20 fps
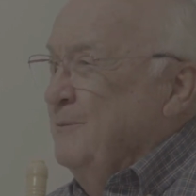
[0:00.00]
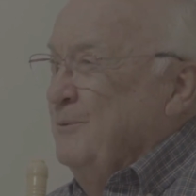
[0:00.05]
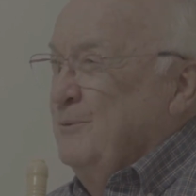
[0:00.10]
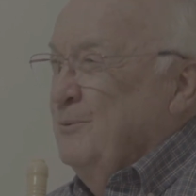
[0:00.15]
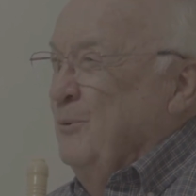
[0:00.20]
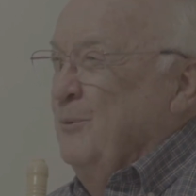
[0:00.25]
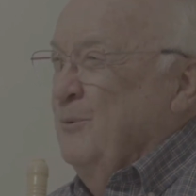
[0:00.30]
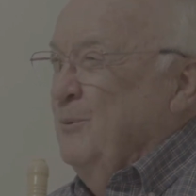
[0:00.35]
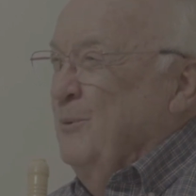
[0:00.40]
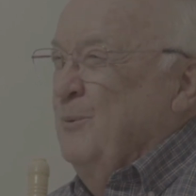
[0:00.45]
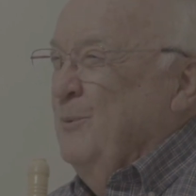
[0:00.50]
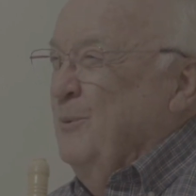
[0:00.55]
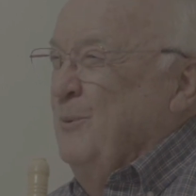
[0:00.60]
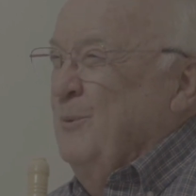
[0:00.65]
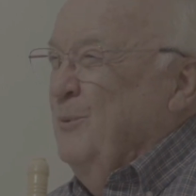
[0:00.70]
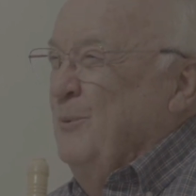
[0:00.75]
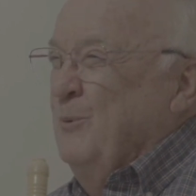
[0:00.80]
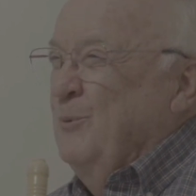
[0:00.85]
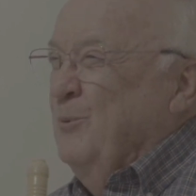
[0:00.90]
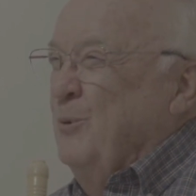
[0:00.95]

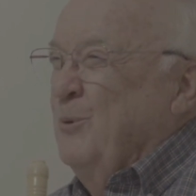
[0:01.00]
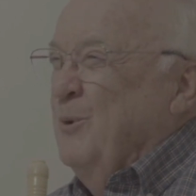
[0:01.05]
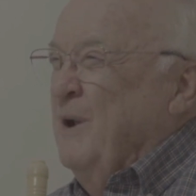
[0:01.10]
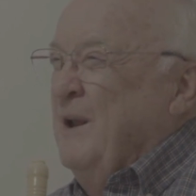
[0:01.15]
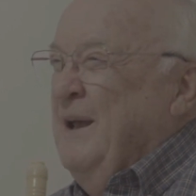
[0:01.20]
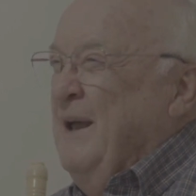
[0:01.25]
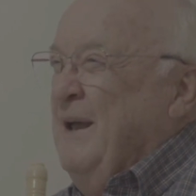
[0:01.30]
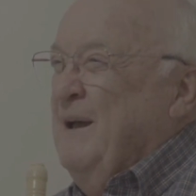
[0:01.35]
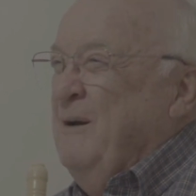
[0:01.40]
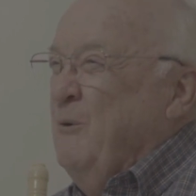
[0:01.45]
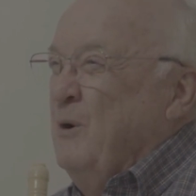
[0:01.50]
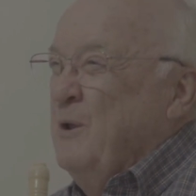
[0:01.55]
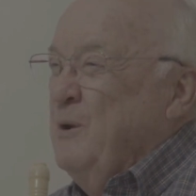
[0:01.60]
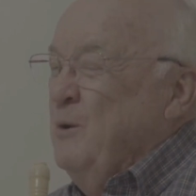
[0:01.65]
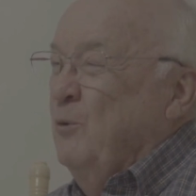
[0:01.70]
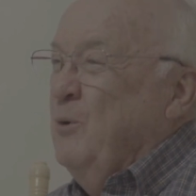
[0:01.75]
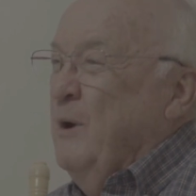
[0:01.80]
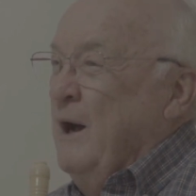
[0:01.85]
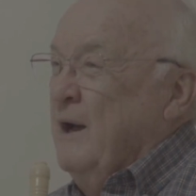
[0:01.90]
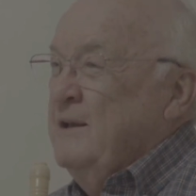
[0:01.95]
What happened? You
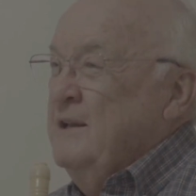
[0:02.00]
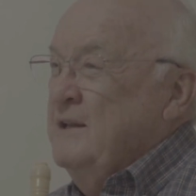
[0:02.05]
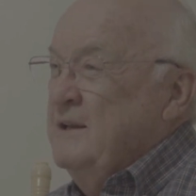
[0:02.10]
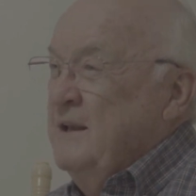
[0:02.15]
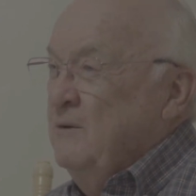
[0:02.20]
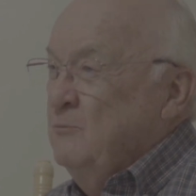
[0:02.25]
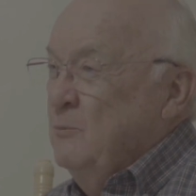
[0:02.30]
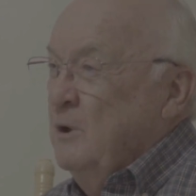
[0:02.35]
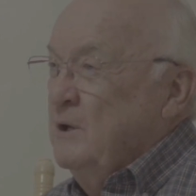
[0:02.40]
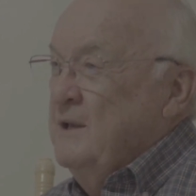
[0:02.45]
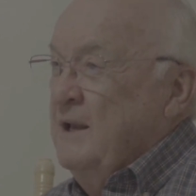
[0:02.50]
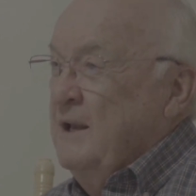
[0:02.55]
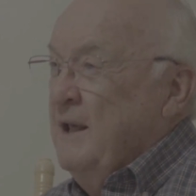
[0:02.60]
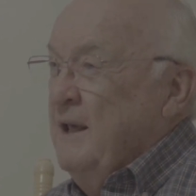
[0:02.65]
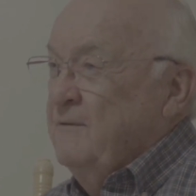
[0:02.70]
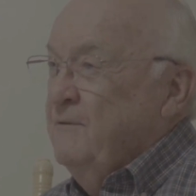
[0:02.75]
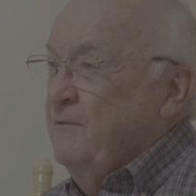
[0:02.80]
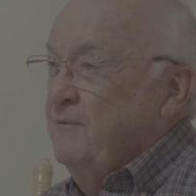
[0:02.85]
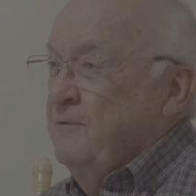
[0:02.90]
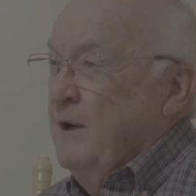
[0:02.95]
know, wasn't
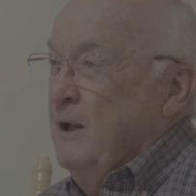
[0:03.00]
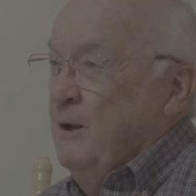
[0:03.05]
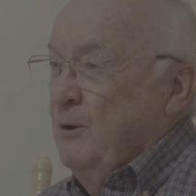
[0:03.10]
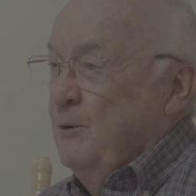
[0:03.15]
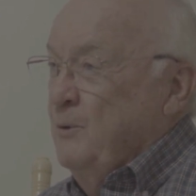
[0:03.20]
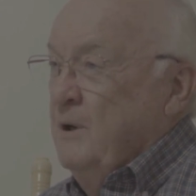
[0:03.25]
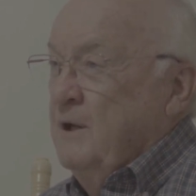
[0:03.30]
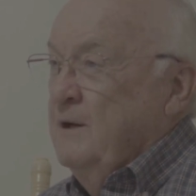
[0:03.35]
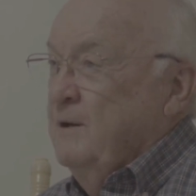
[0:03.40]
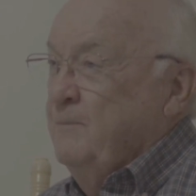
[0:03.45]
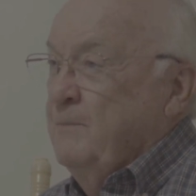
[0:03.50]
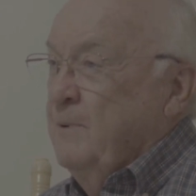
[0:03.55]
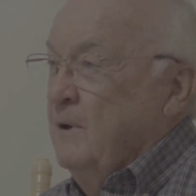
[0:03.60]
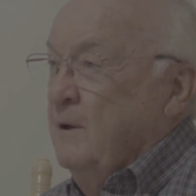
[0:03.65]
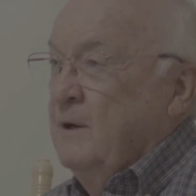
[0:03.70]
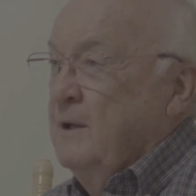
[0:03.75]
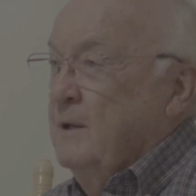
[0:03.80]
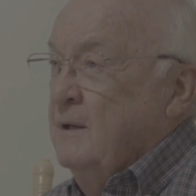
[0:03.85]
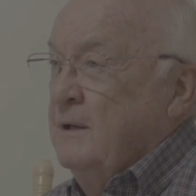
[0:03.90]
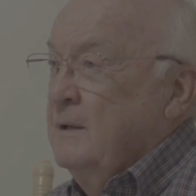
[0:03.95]
that followed up
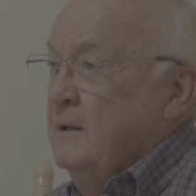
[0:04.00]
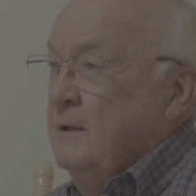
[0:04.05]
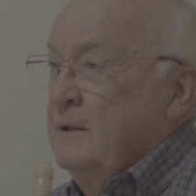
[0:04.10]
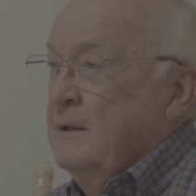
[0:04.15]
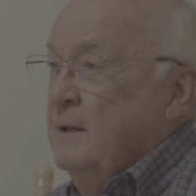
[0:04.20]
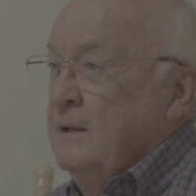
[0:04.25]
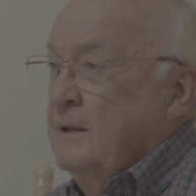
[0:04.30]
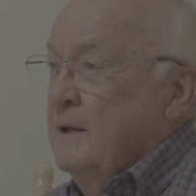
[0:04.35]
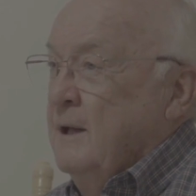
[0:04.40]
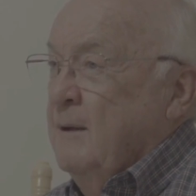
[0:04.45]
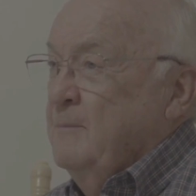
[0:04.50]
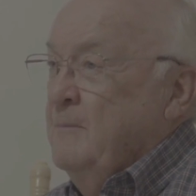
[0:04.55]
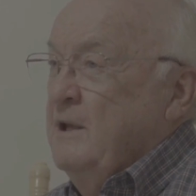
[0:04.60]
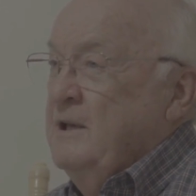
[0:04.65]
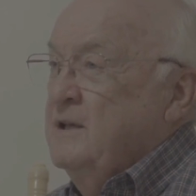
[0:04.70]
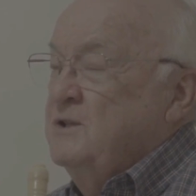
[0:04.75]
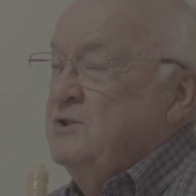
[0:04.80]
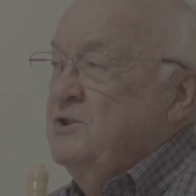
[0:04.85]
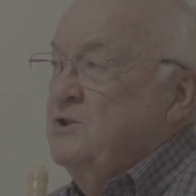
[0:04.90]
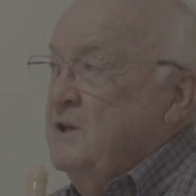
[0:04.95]
on? I
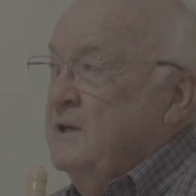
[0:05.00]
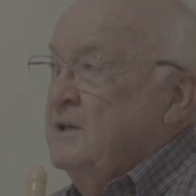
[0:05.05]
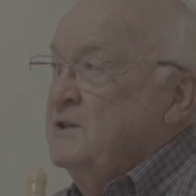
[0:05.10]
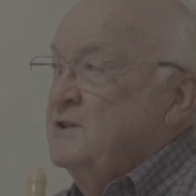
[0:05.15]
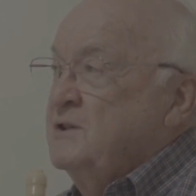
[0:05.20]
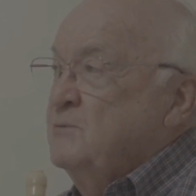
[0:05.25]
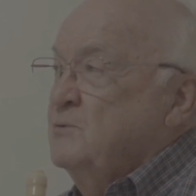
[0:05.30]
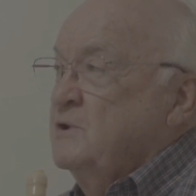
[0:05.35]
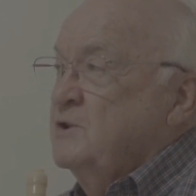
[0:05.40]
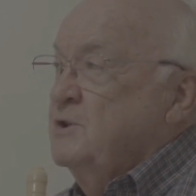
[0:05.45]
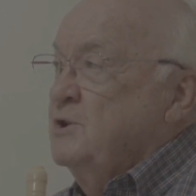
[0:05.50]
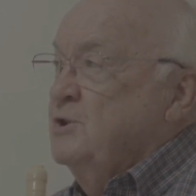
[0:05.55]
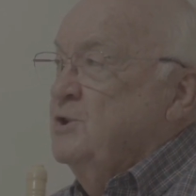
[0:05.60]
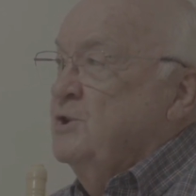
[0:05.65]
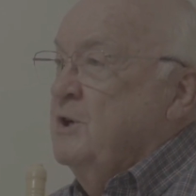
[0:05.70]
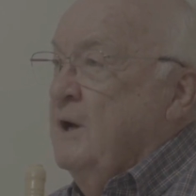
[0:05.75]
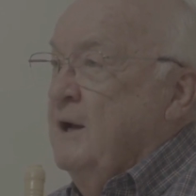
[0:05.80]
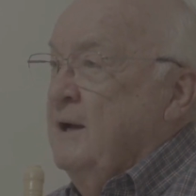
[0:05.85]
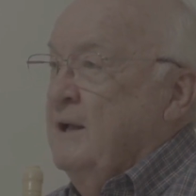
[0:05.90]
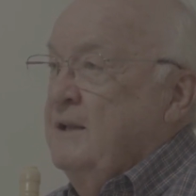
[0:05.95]
mean, it just was a
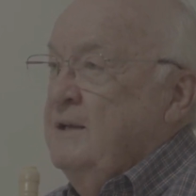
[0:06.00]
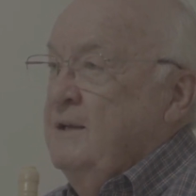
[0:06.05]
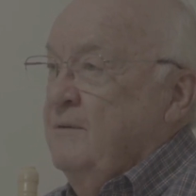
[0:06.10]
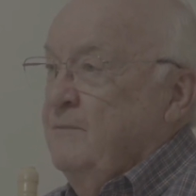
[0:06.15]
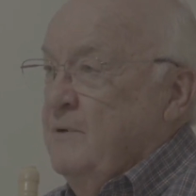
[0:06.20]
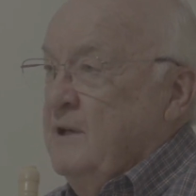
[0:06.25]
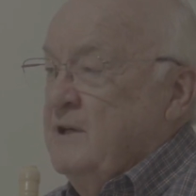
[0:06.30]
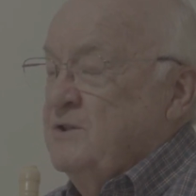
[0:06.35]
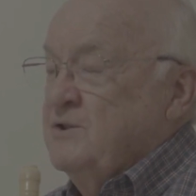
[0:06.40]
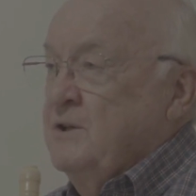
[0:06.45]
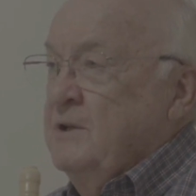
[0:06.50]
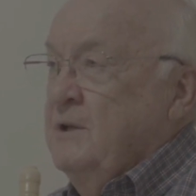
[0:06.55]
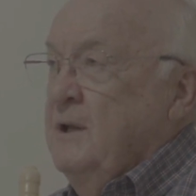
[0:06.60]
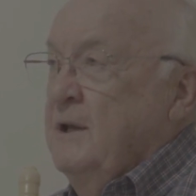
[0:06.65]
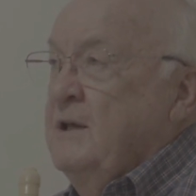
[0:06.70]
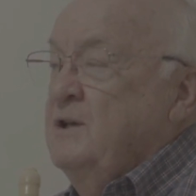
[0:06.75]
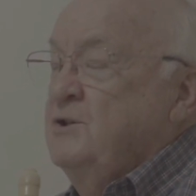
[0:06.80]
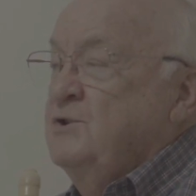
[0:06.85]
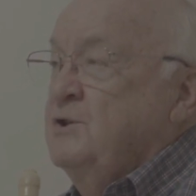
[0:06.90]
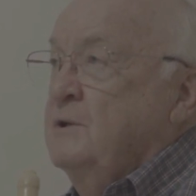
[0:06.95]
shoddy
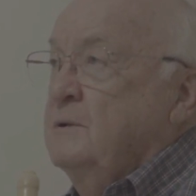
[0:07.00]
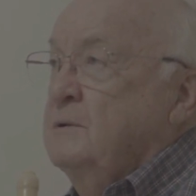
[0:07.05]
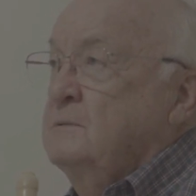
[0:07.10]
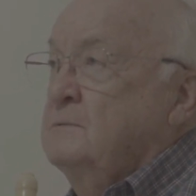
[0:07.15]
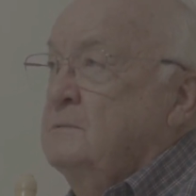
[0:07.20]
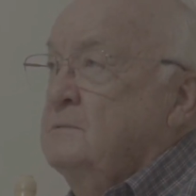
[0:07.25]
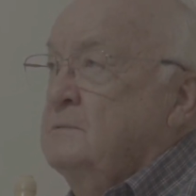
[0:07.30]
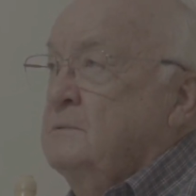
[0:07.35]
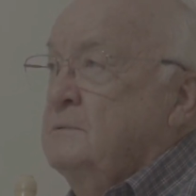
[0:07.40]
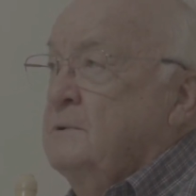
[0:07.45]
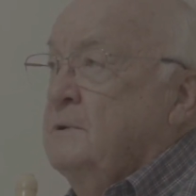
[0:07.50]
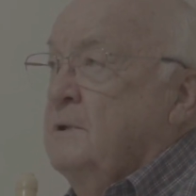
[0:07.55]
investigation